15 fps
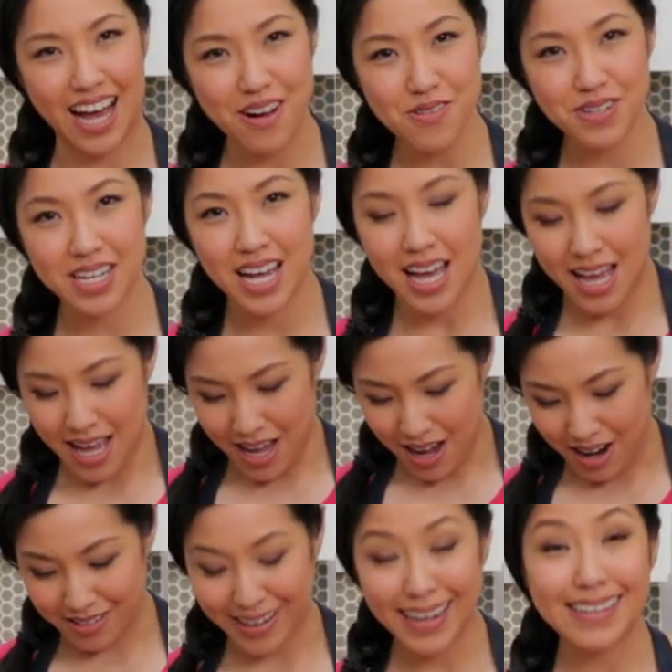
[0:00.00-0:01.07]
out.
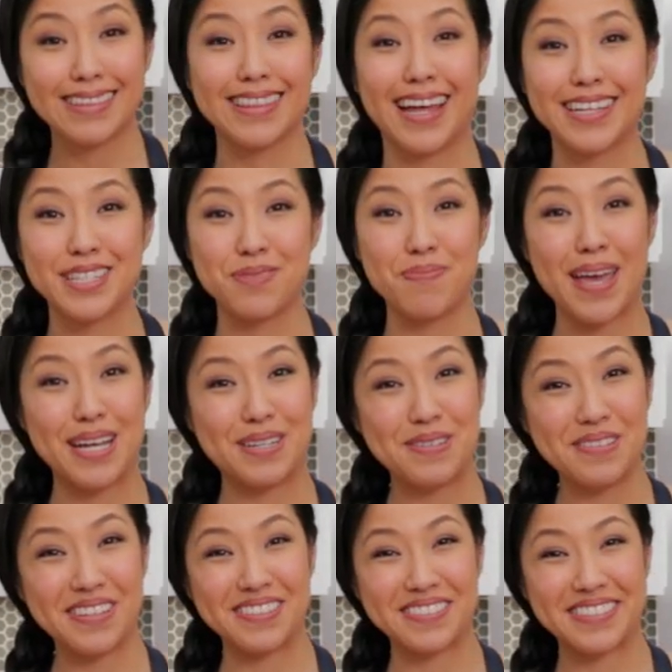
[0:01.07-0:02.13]
All right, let's make
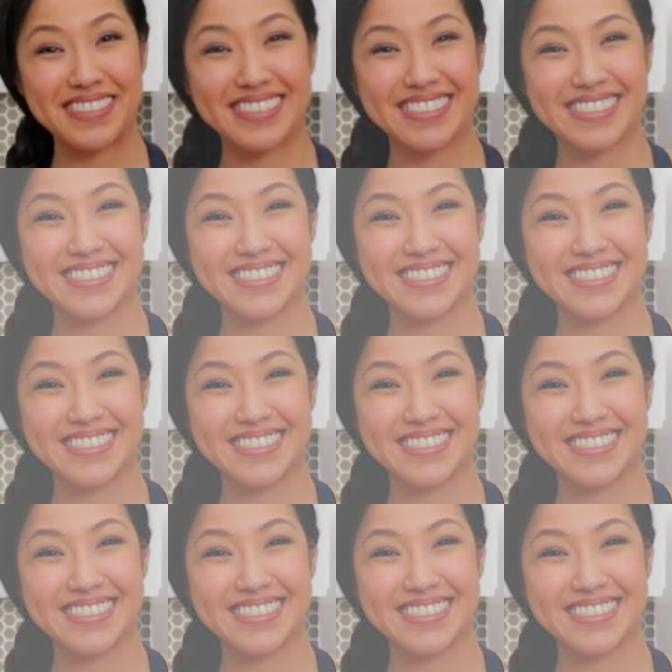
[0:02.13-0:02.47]
noodles.